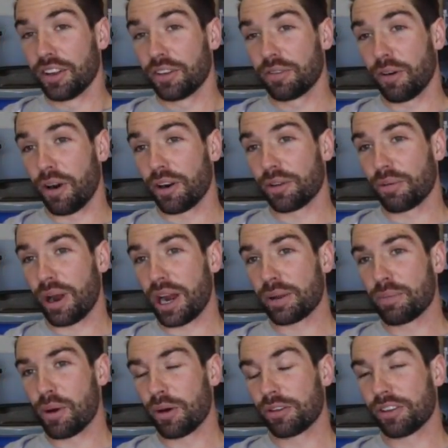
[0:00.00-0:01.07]
As far as riding
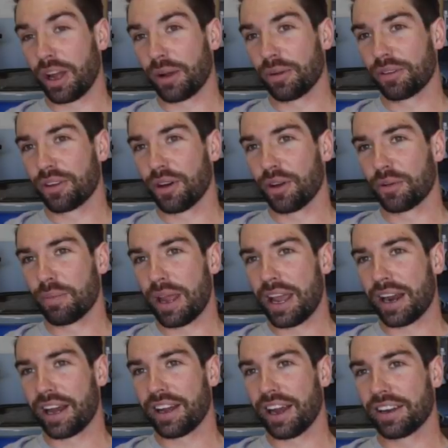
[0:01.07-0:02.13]
motorcycles goes,
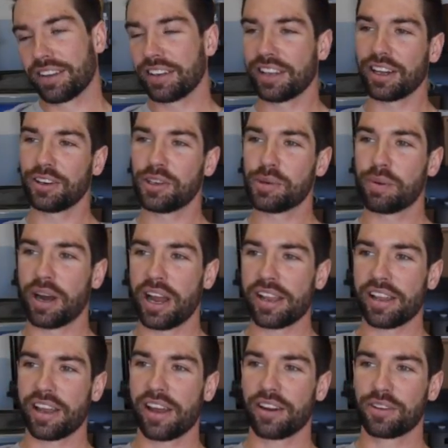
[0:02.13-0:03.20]
man, I did get a new
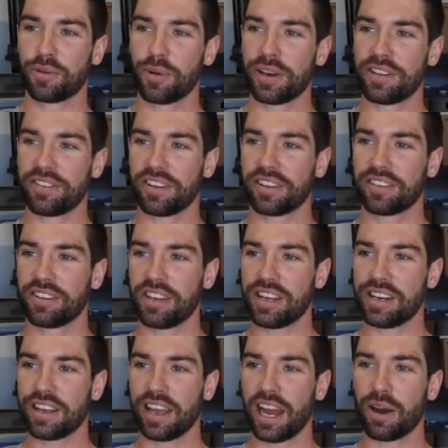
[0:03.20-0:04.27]
bike. I got a
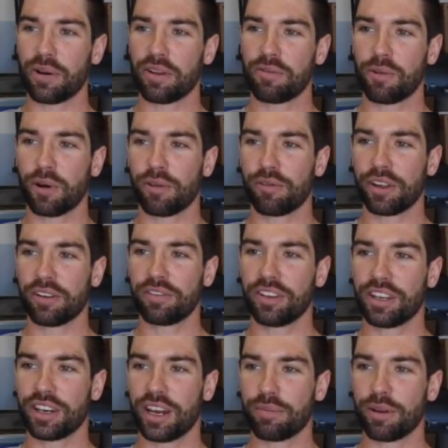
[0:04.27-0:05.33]
2016 Cowie
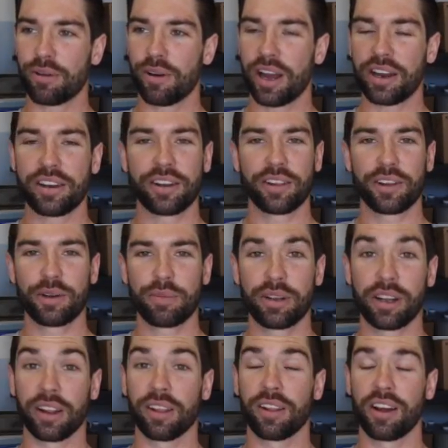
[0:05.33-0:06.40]
450, and I've been riding it a little
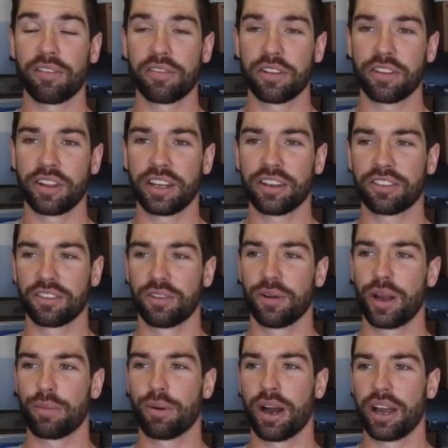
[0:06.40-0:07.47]
bit. I love the thing. It's a
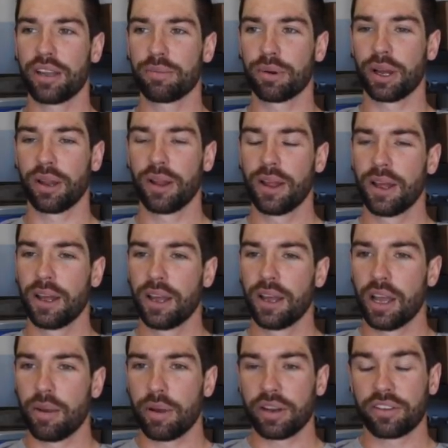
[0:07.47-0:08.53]
great bike, but
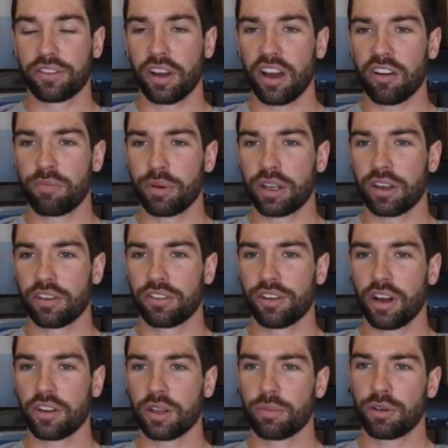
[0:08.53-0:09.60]
it's tough because
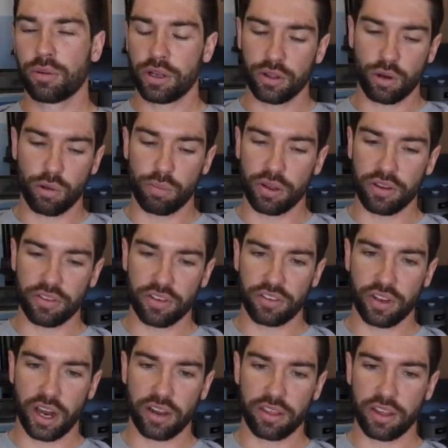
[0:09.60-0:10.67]
juggling between the whole business
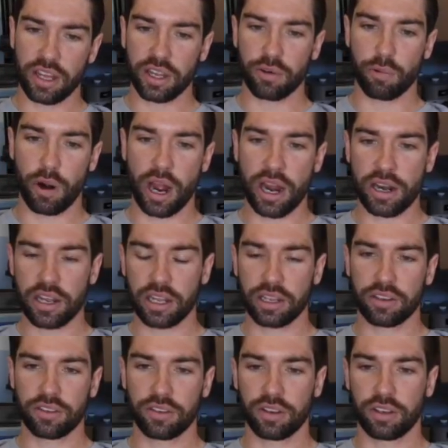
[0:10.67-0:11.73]
side of thing and riding,
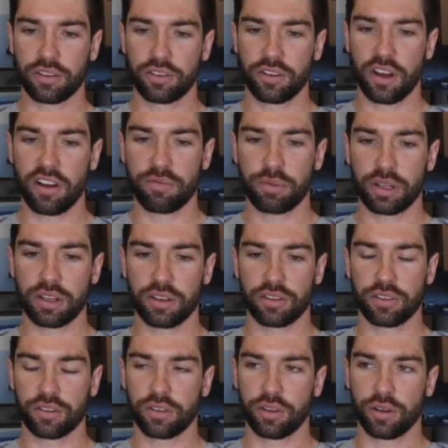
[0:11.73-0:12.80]
it's tough
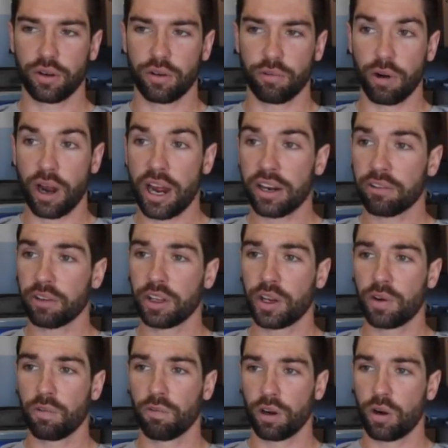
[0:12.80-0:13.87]
because riding
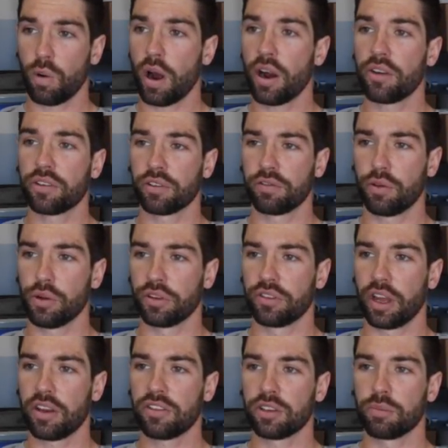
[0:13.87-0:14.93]
really requires your full
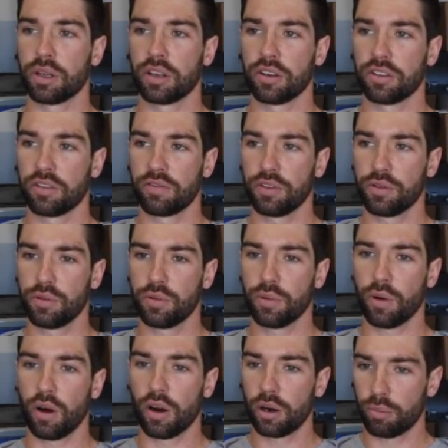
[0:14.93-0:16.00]
attention, because if
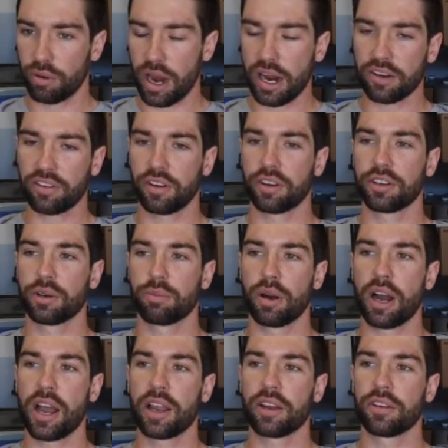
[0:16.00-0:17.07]
you aren't practicing on your
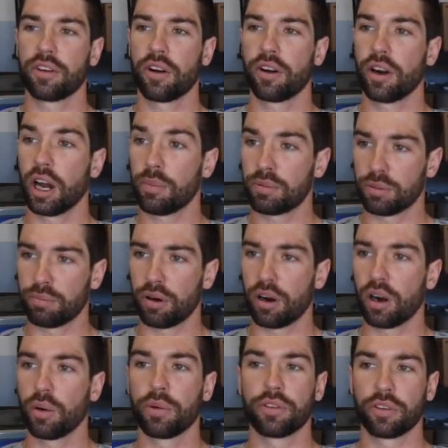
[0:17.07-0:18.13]
bike and you aren't up to
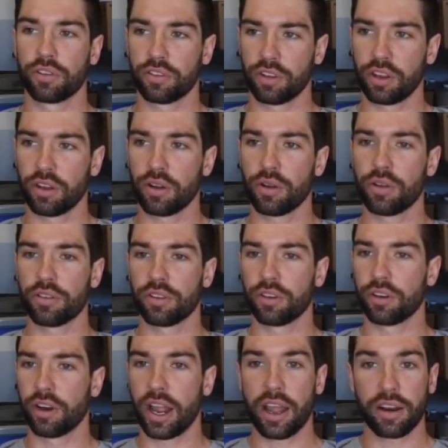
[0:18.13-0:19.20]
par with your skills and
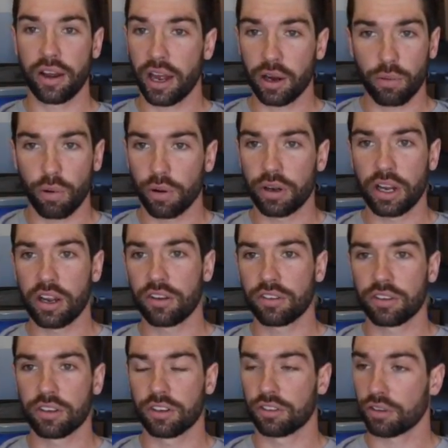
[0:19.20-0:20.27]
your hand-eye
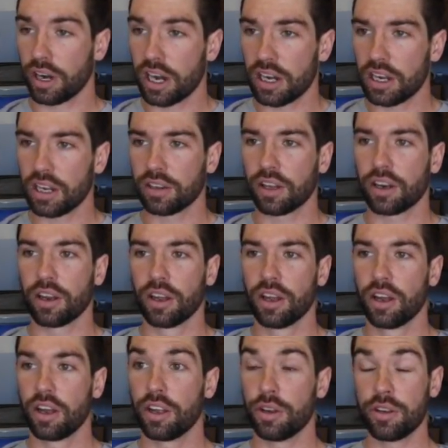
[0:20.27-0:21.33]
coordination and training, then
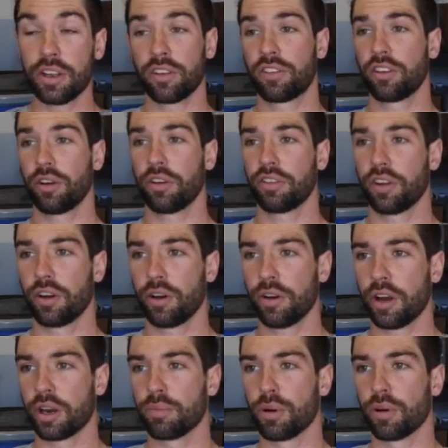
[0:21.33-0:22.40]
you can get seriously hurt
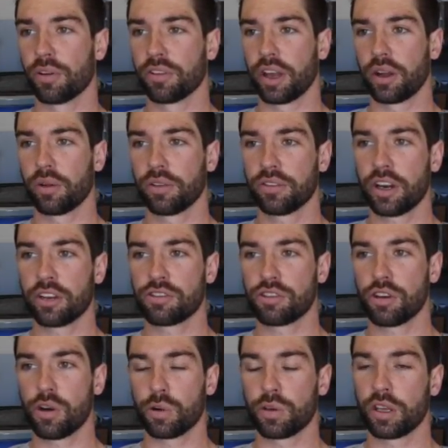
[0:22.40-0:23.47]
on a motorcycle. It's not a
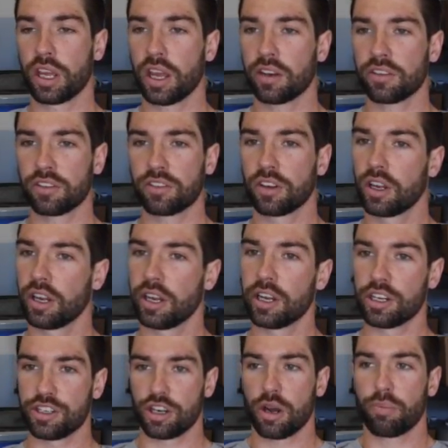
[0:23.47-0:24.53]
joke. You can't just
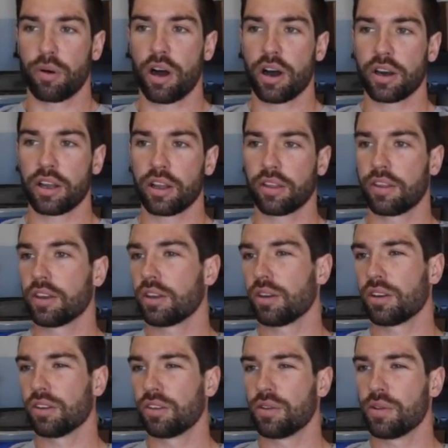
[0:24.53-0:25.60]
jump on it and think you
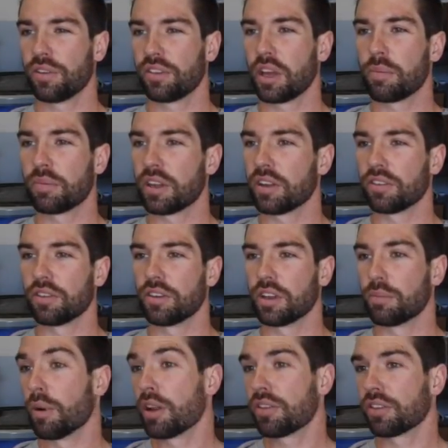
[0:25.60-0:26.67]
can do the same things you
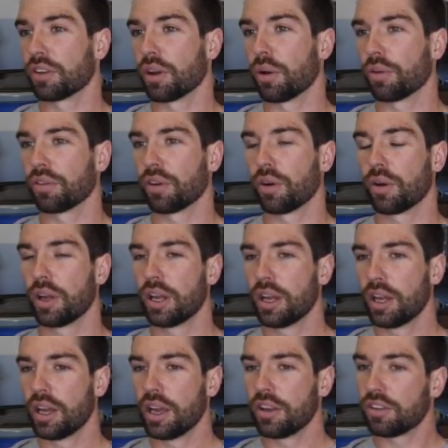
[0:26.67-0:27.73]
did months ago. So
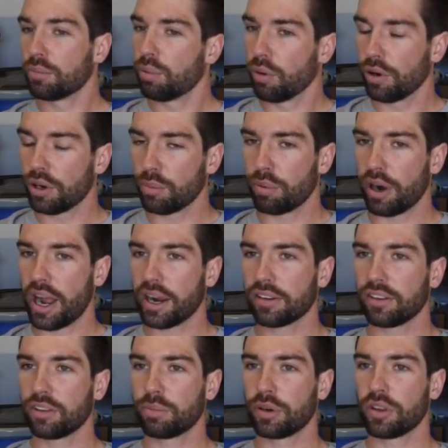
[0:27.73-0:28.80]
it's important to
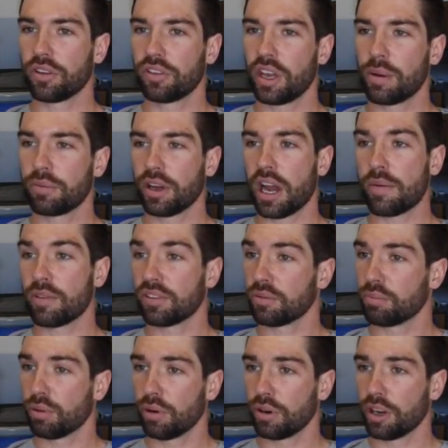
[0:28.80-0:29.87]
practice, but at the same time, it's
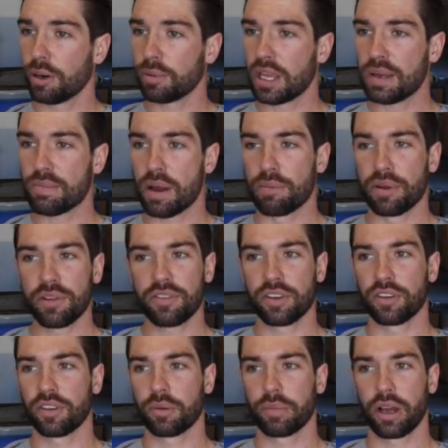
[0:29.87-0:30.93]
important to upkeep my
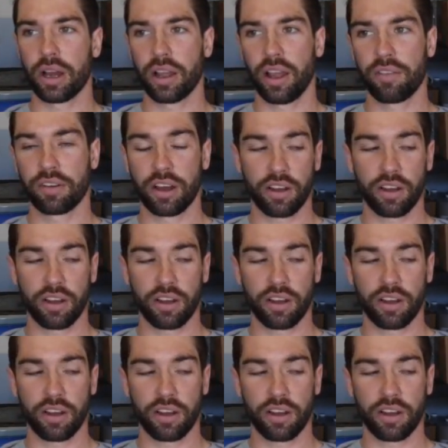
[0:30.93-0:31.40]
business. I have